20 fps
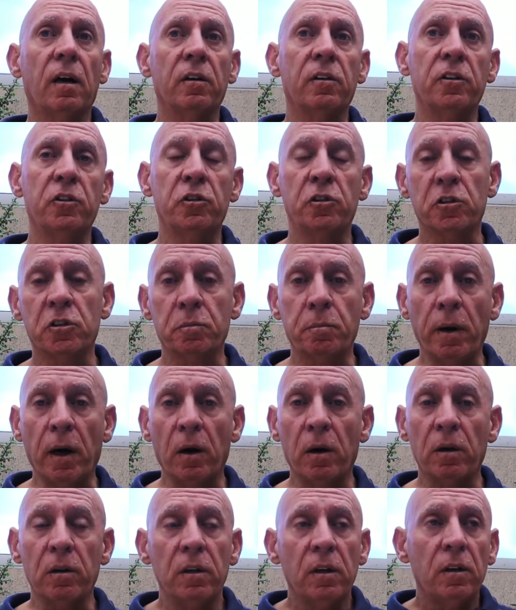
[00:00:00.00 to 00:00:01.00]
Did you
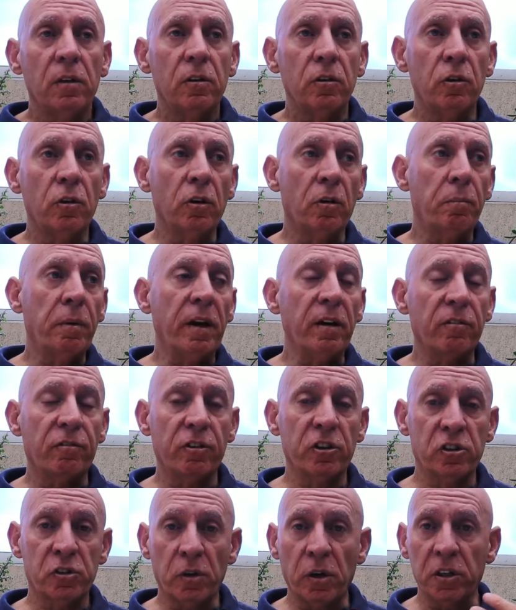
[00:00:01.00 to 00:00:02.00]
spell your
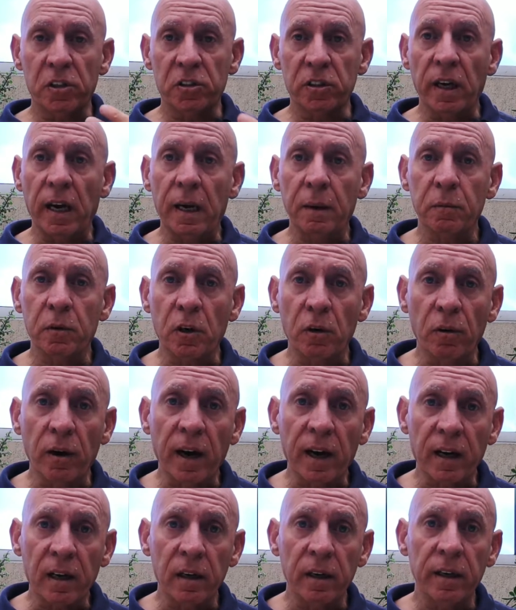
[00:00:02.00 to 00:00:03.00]
beneficiary's name
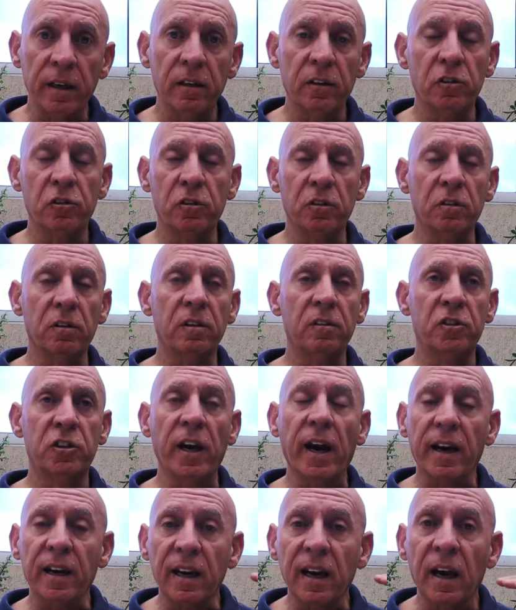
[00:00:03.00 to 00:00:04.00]
correctly? Did you
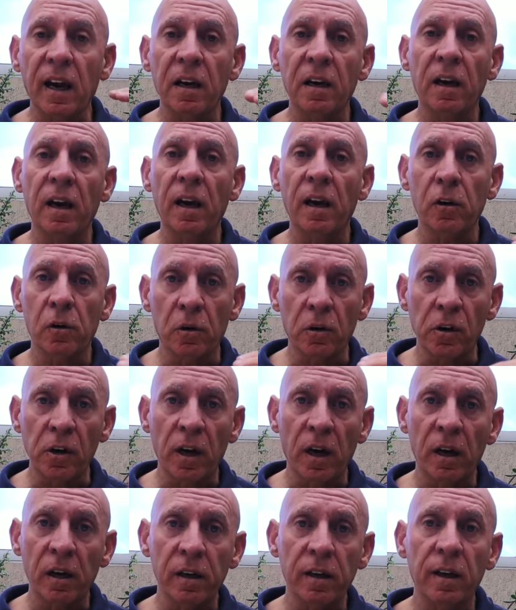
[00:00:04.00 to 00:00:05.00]
check NA or
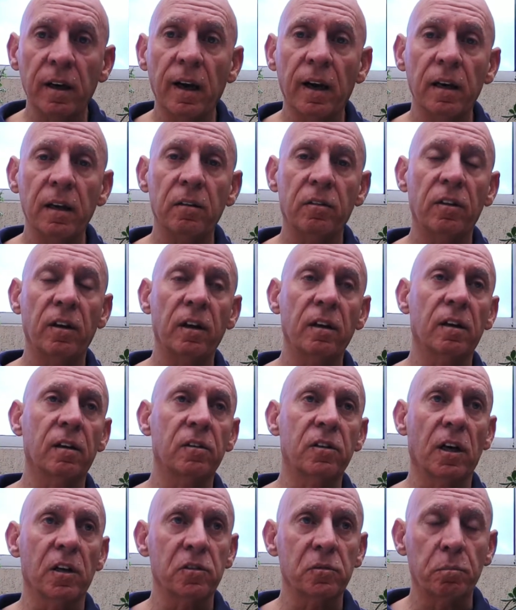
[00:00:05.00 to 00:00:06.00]
none in anything that
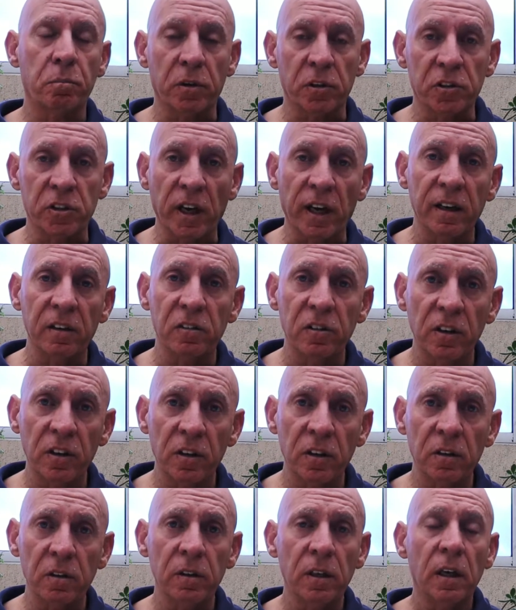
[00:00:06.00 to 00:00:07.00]
doesn't pertain to
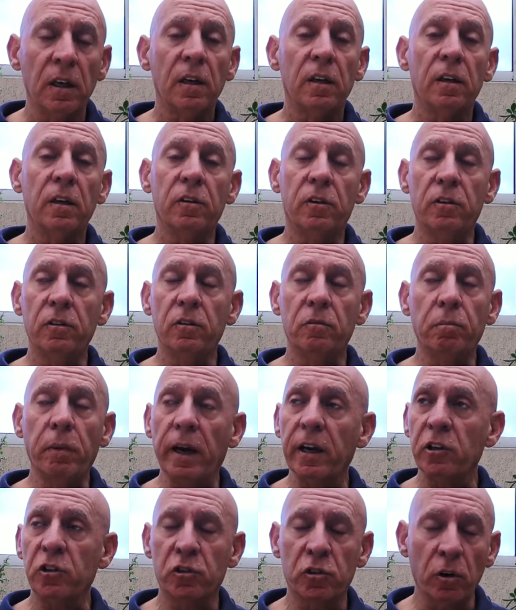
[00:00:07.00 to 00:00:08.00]
you?
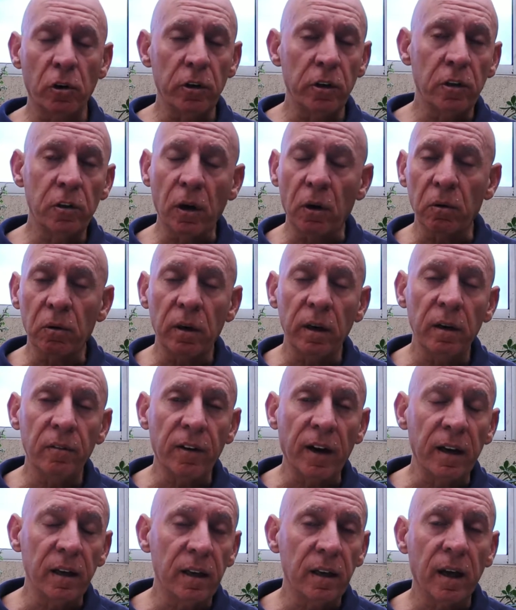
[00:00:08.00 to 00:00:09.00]
Make sure you don't leave
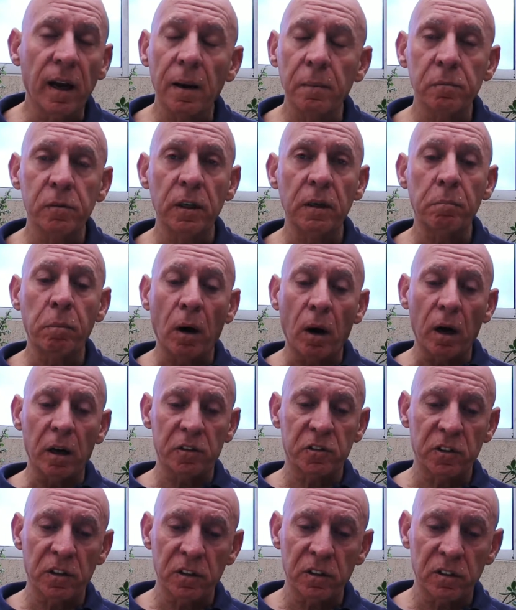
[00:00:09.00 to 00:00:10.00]
any empty
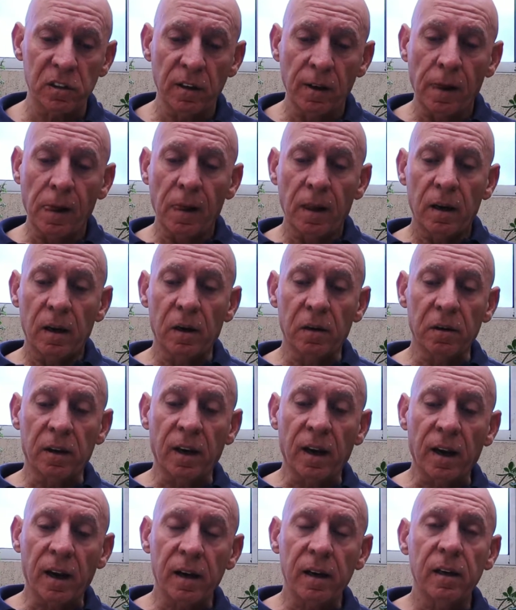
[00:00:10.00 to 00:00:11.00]
boxes,
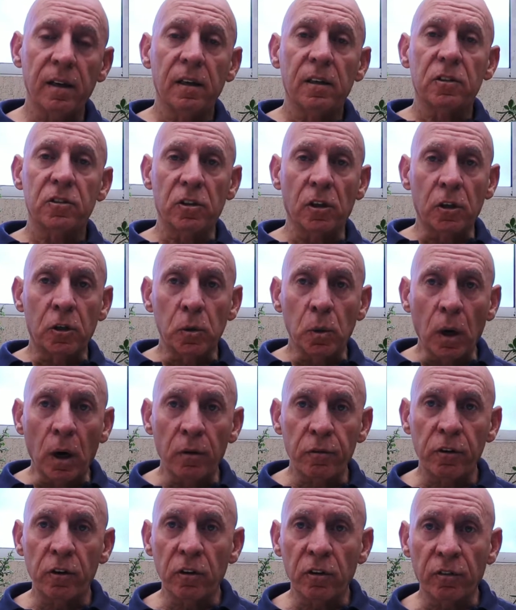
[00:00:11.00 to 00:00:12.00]
okay? So go
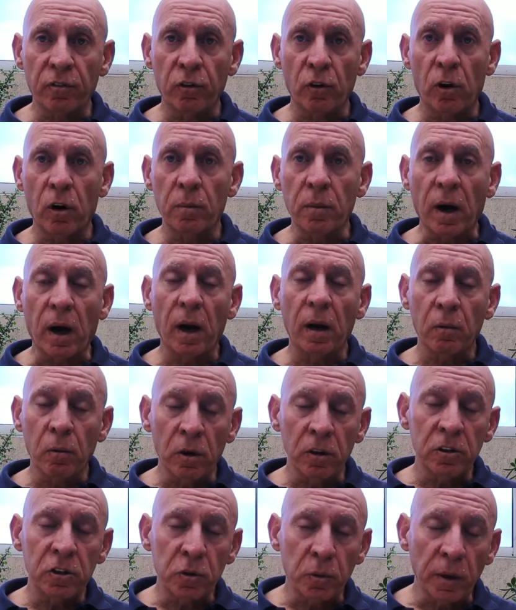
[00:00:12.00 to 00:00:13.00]
over your form
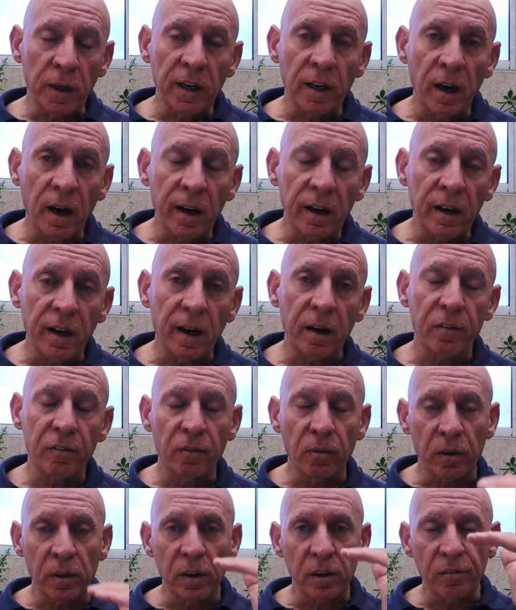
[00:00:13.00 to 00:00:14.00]
I-129F
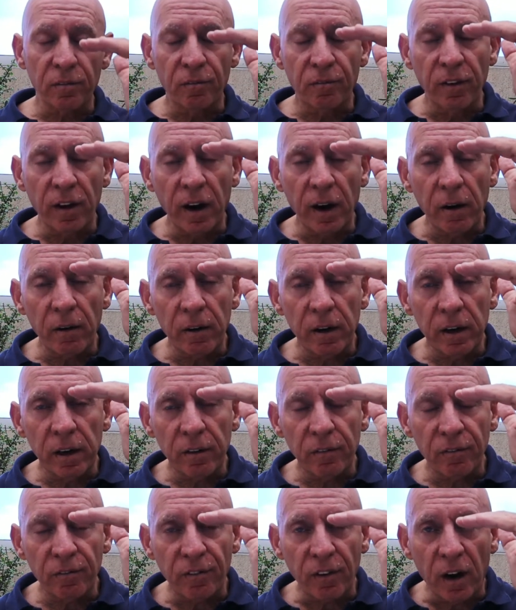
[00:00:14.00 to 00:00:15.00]
with a
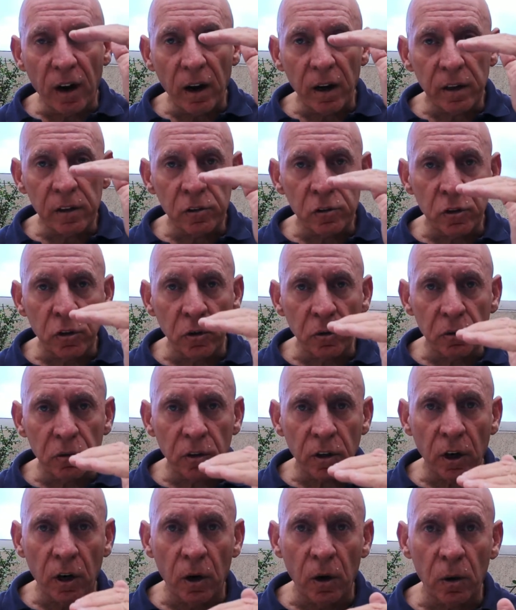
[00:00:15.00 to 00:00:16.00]
very fine tooth
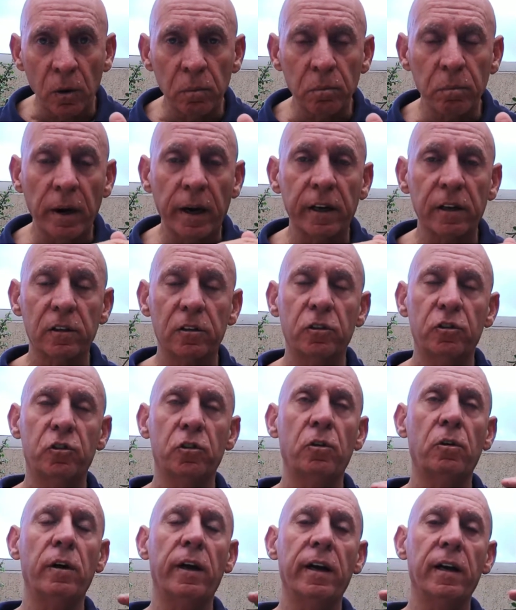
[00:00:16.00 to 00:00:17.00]
comb. Make
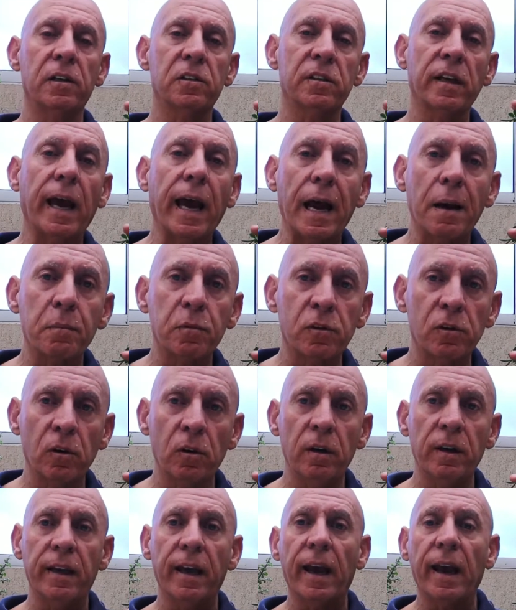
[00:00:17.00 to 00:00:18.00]
sure it is
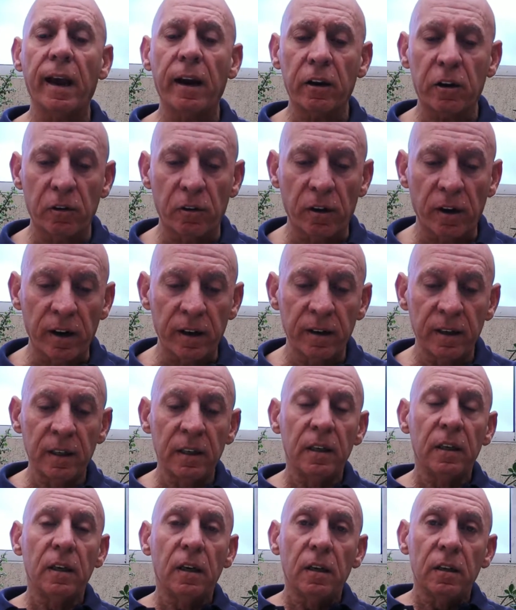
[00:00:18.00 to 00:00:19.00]
absolutely accurate.
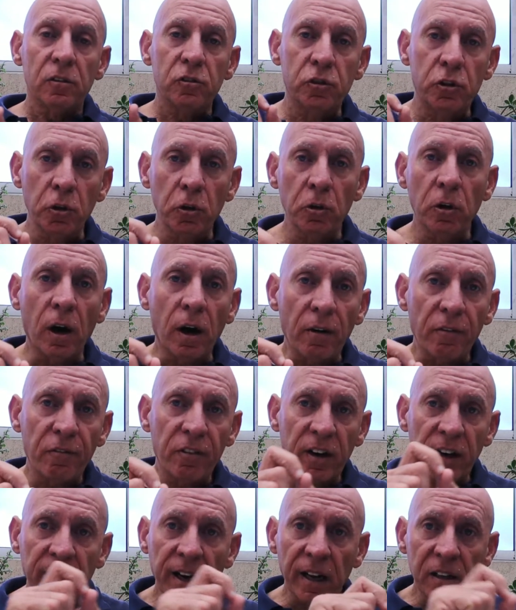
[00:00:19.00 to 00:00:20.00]
Do not
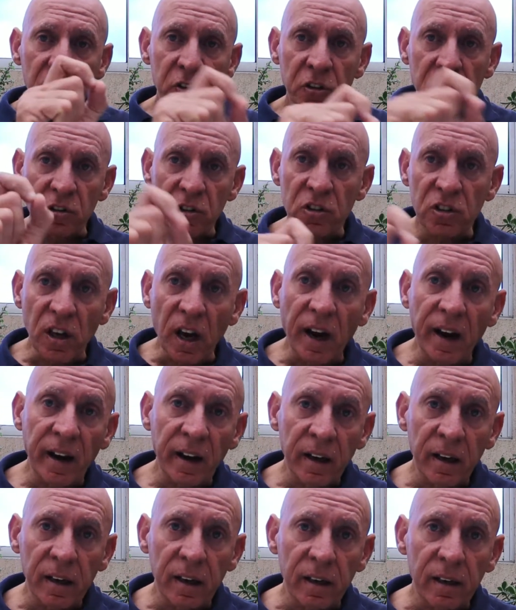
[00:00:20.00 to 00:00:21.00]
forget to
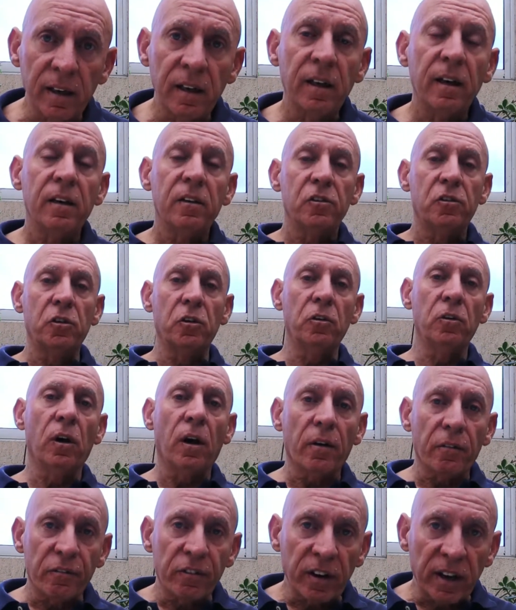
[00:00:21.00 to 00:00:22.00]
sign it. Do
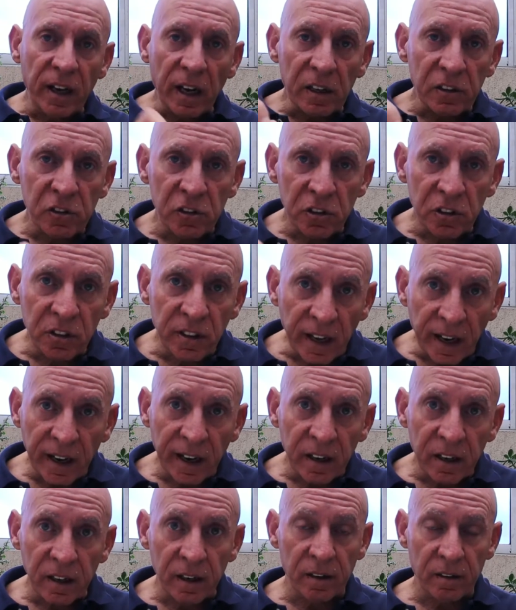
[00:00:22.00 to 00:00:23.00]
not forget to
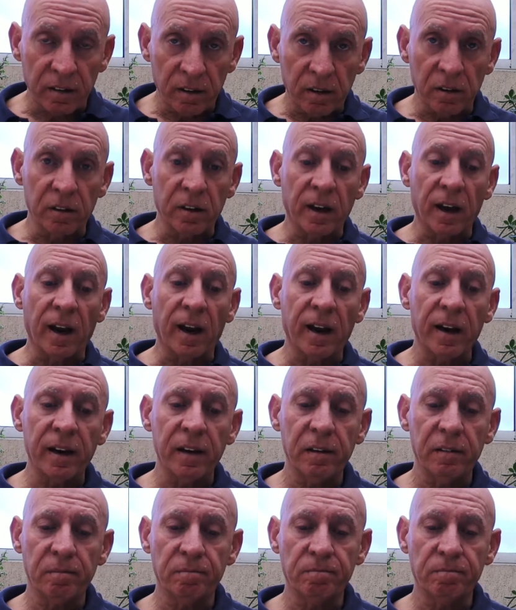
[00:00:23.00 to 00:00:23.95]
date it, okay?